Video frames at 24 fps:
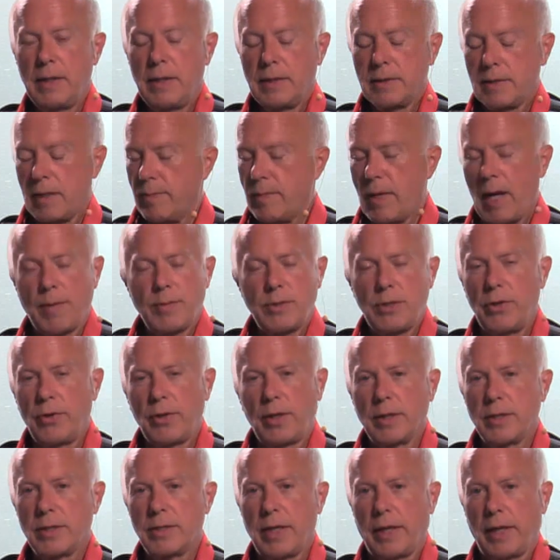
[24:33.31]
Sometimes you don't
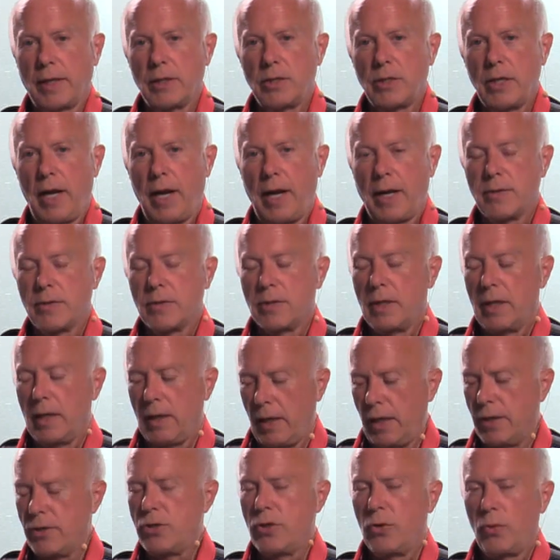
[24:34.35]
get a second chance
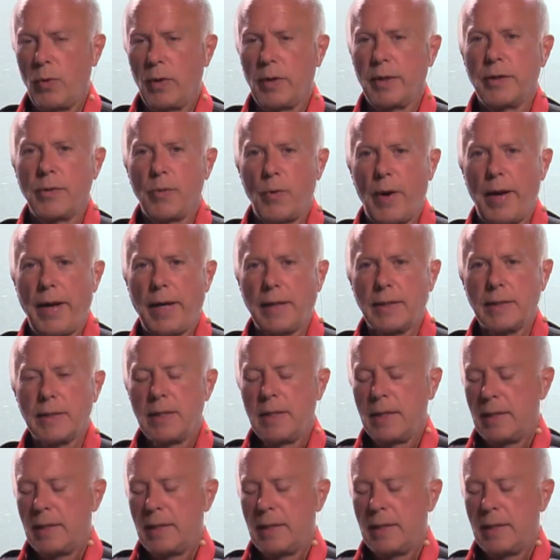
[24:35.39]
unless you're willing to wait.